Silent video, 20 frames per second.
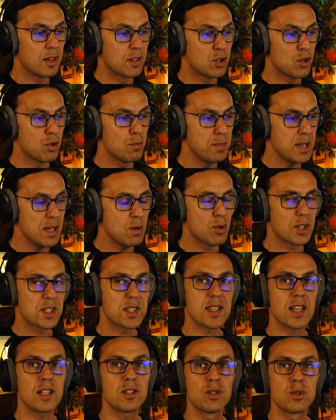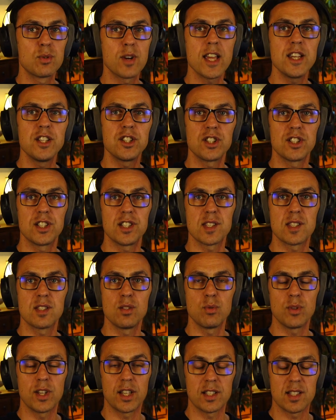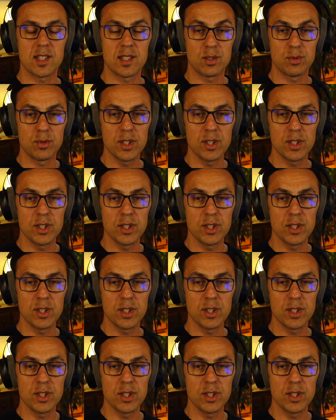to me, what saturation is doing. It's